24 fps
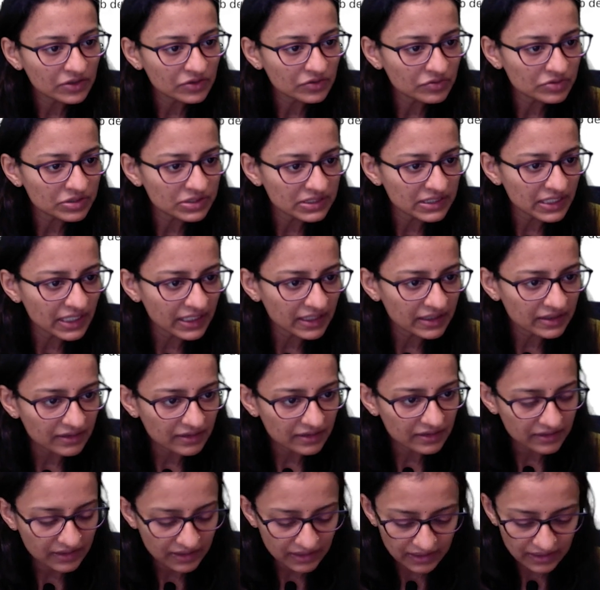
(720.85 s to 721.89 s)
to set
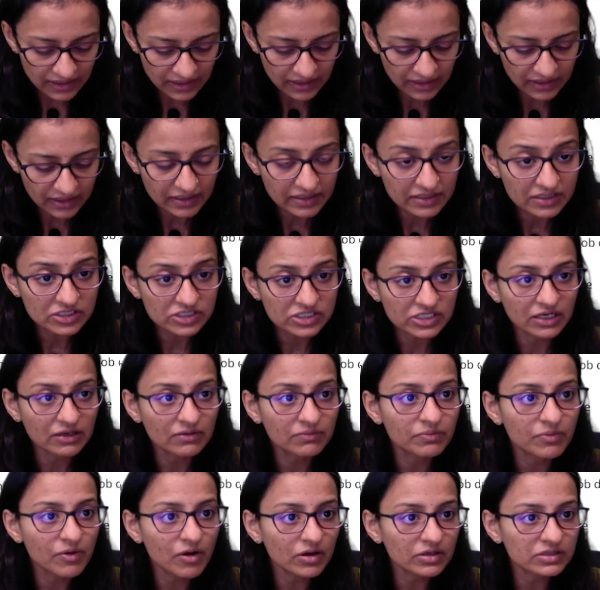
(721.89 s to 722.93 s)
the
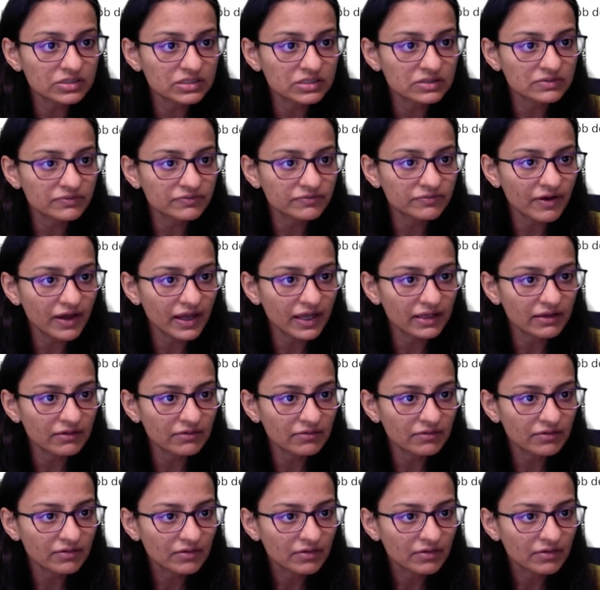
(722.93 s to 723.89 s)
checkbox 5,